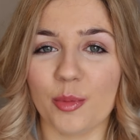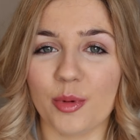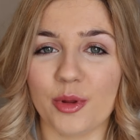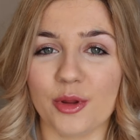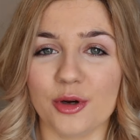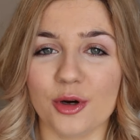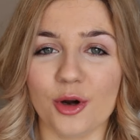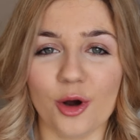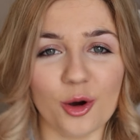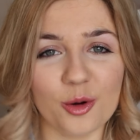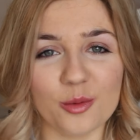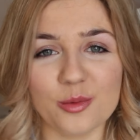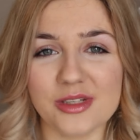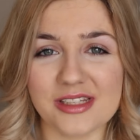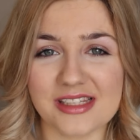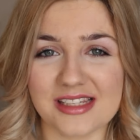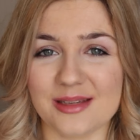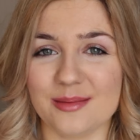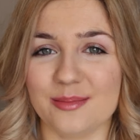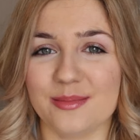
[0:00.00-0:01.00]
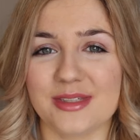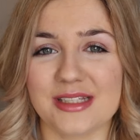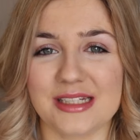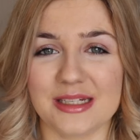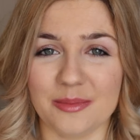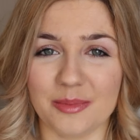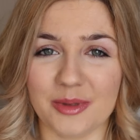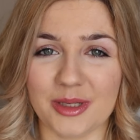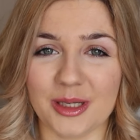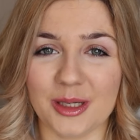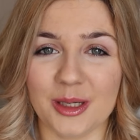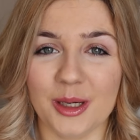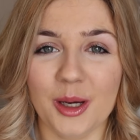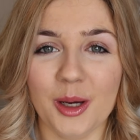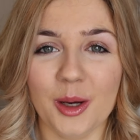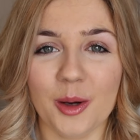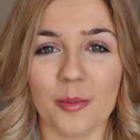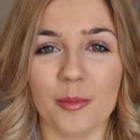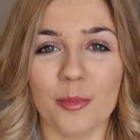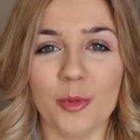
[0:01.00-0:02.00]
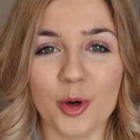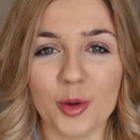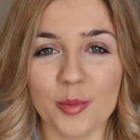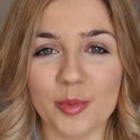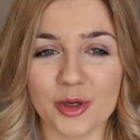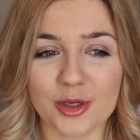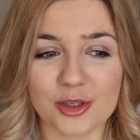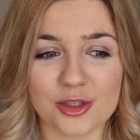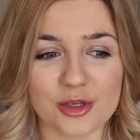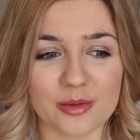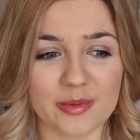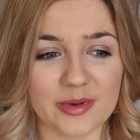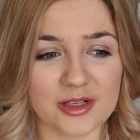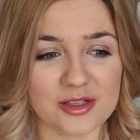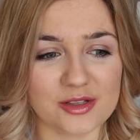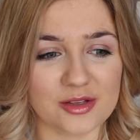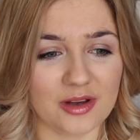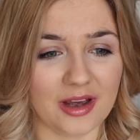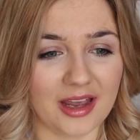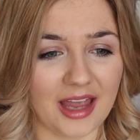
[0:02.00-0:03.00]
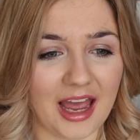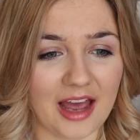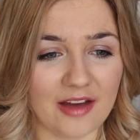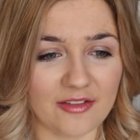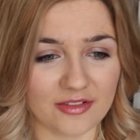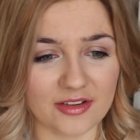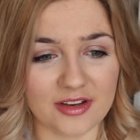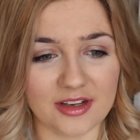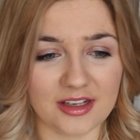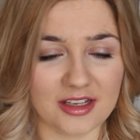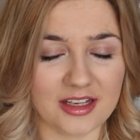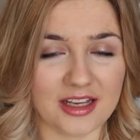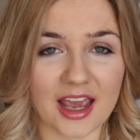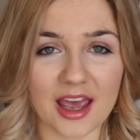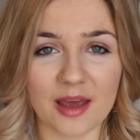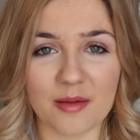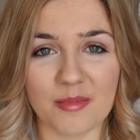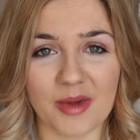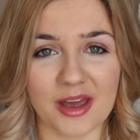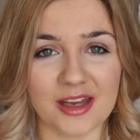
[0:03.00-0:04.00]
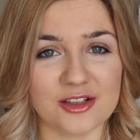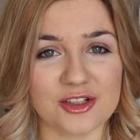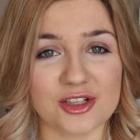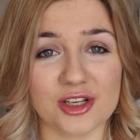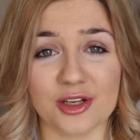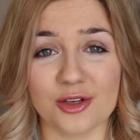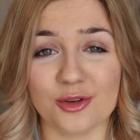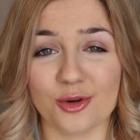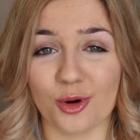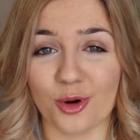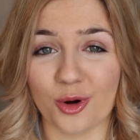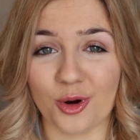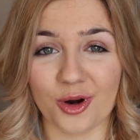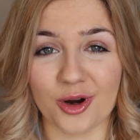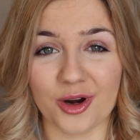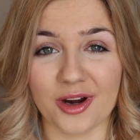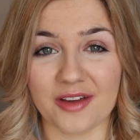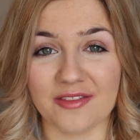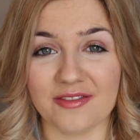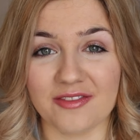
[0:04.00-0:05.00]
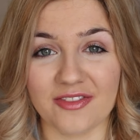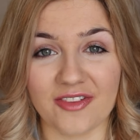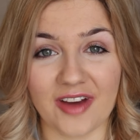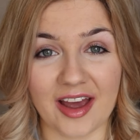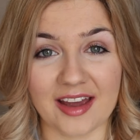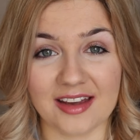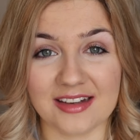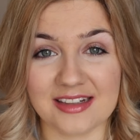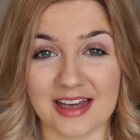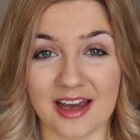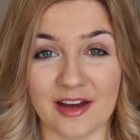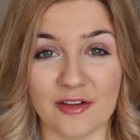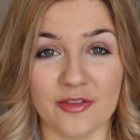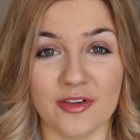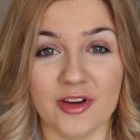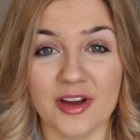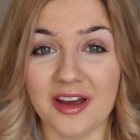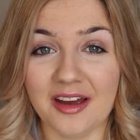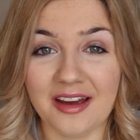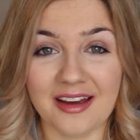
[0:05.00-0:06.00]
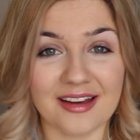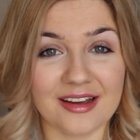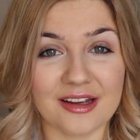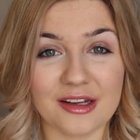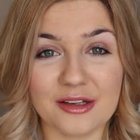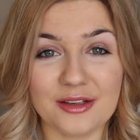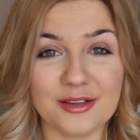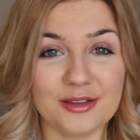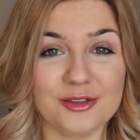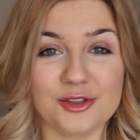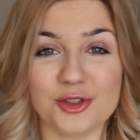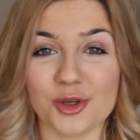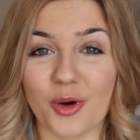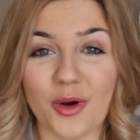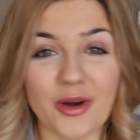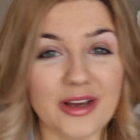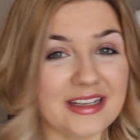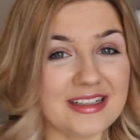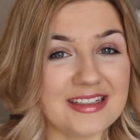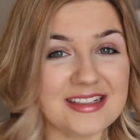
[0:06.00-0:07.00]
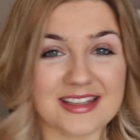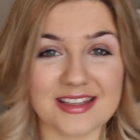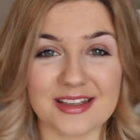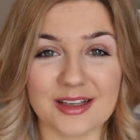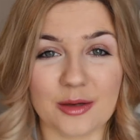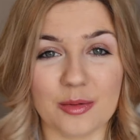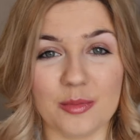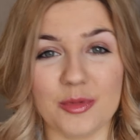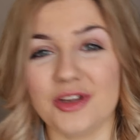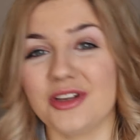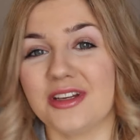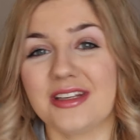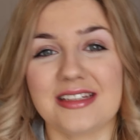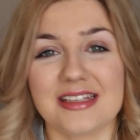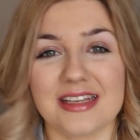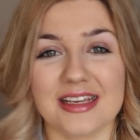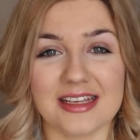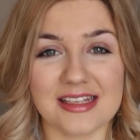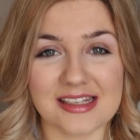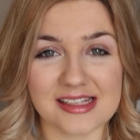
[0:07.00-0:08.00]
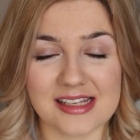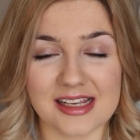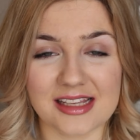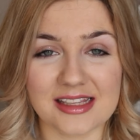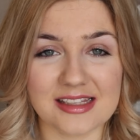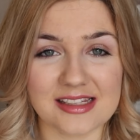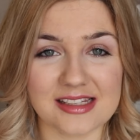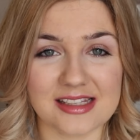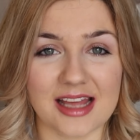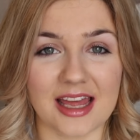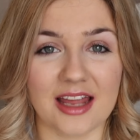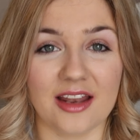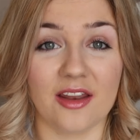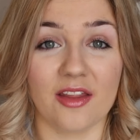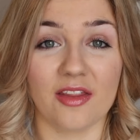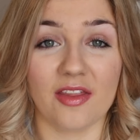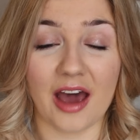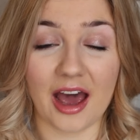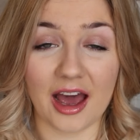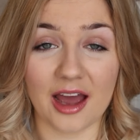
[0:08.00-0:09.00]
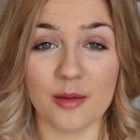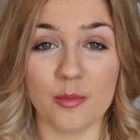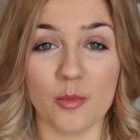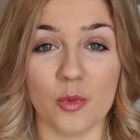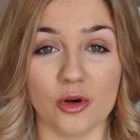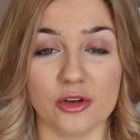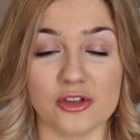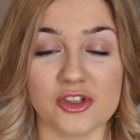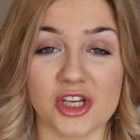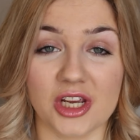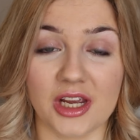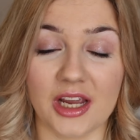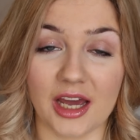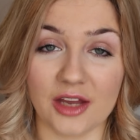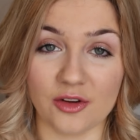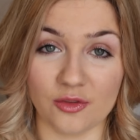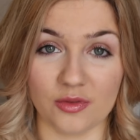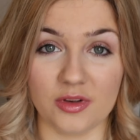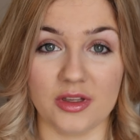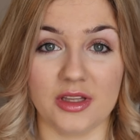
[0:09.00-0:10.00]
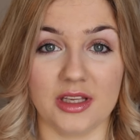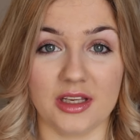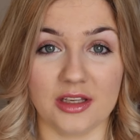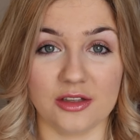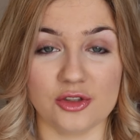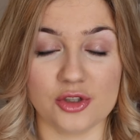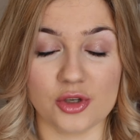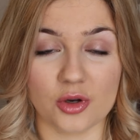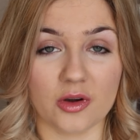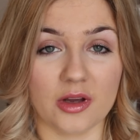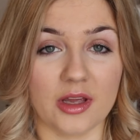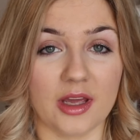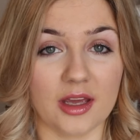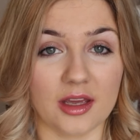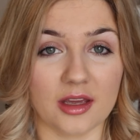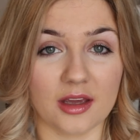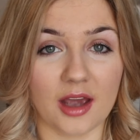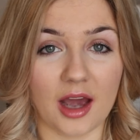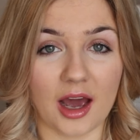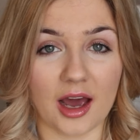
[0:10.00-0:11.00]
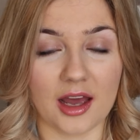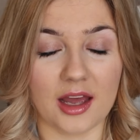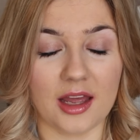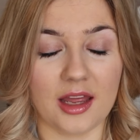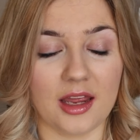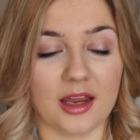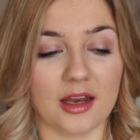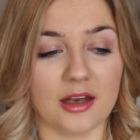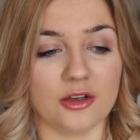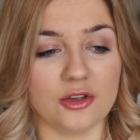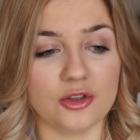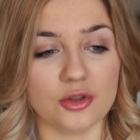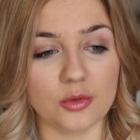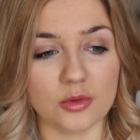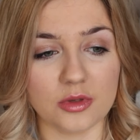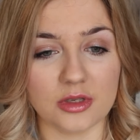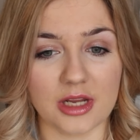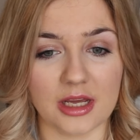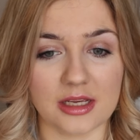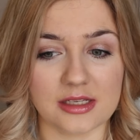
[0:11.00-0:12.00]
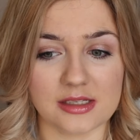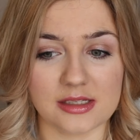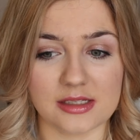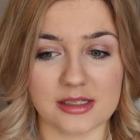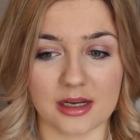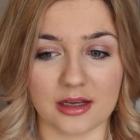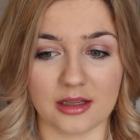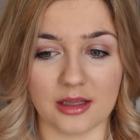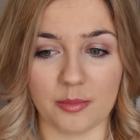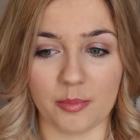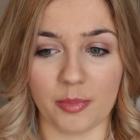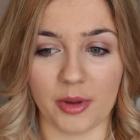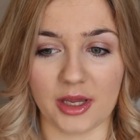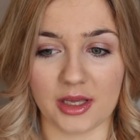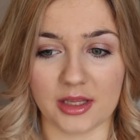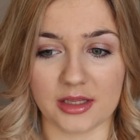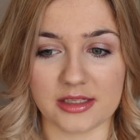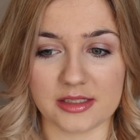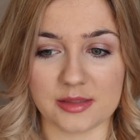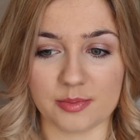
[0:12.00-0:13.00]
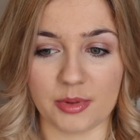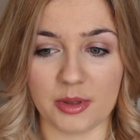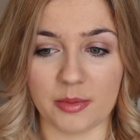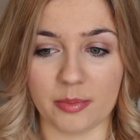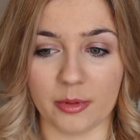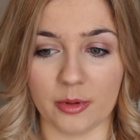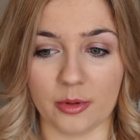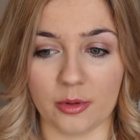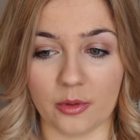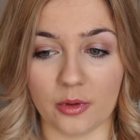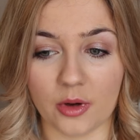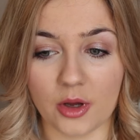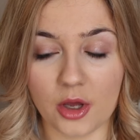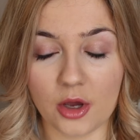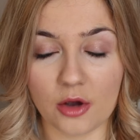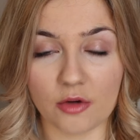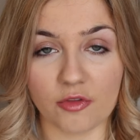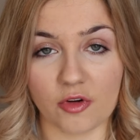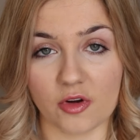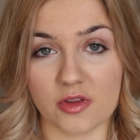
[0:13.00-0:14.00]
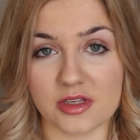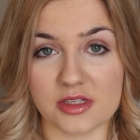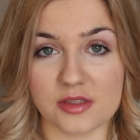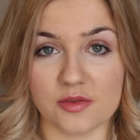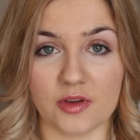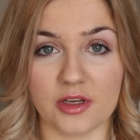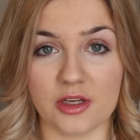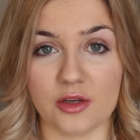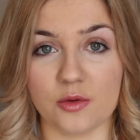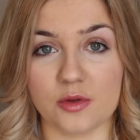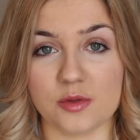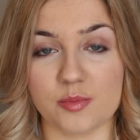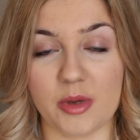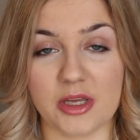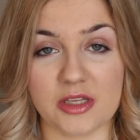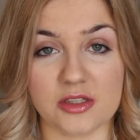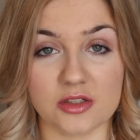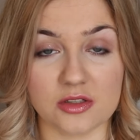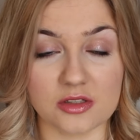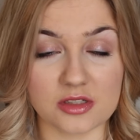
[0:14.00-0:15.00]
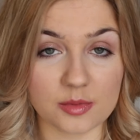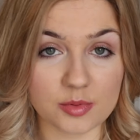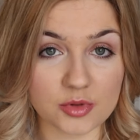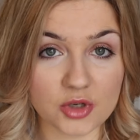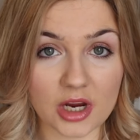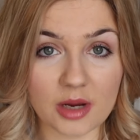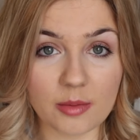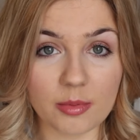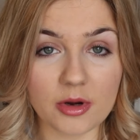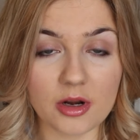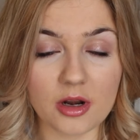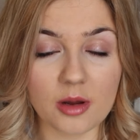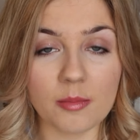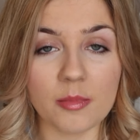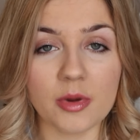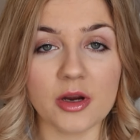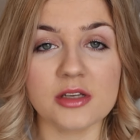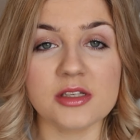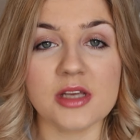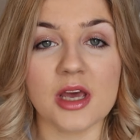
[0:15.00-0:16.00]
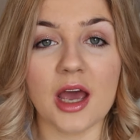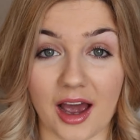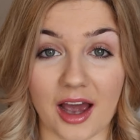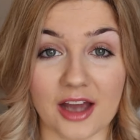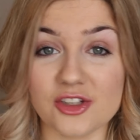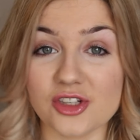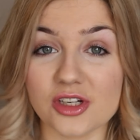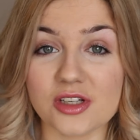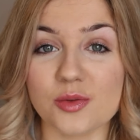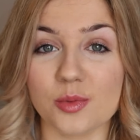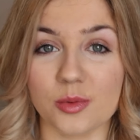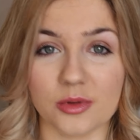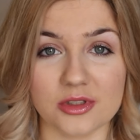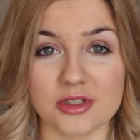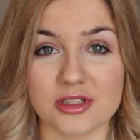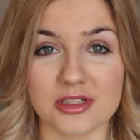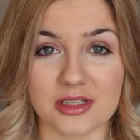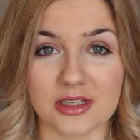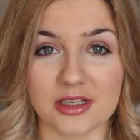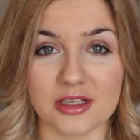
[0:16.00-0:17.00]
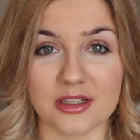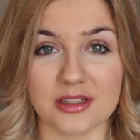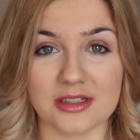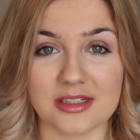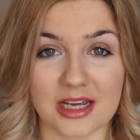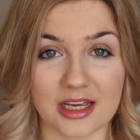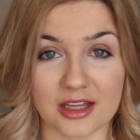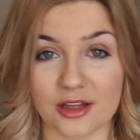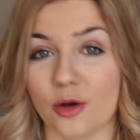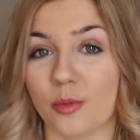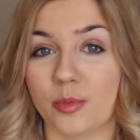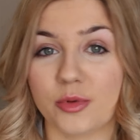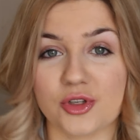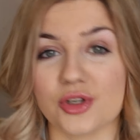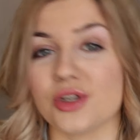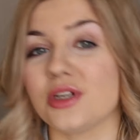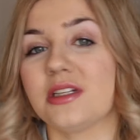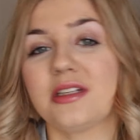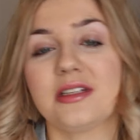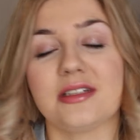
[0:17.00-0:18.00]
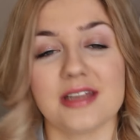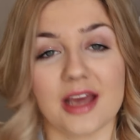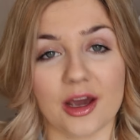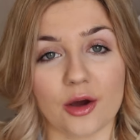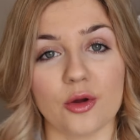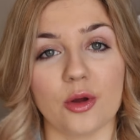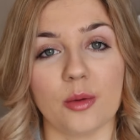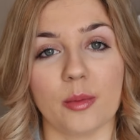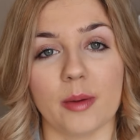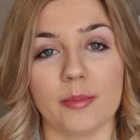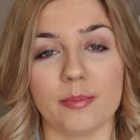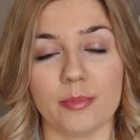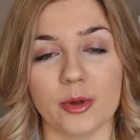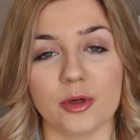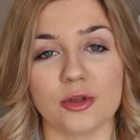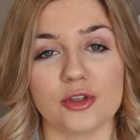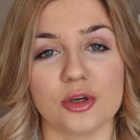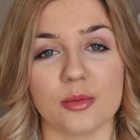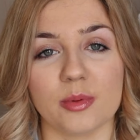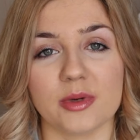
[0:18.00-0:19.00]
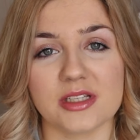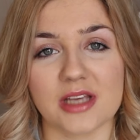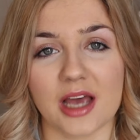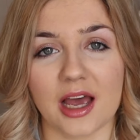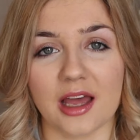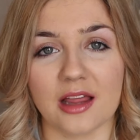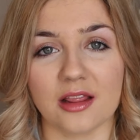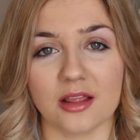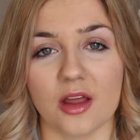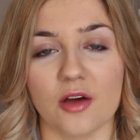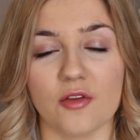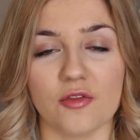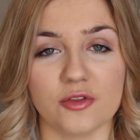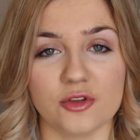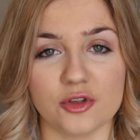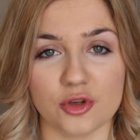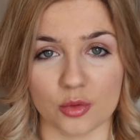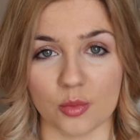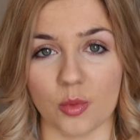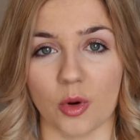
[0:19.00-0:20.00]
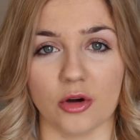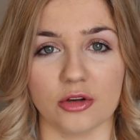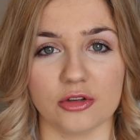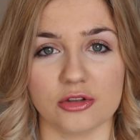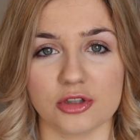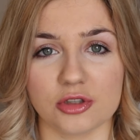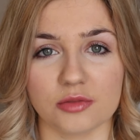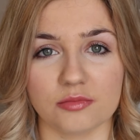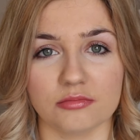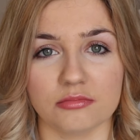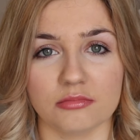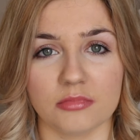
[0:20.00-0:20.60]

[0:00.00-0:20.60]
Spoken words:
but there always seems to be more booktubers who I haven't yet mentioned or in fact have joined the community since then that I'm watching and really enjoying. I don't necessarily pick these people for these videos based on subscriber numbers. I just want to take the opportunity to tell you about booktubers I love to watch.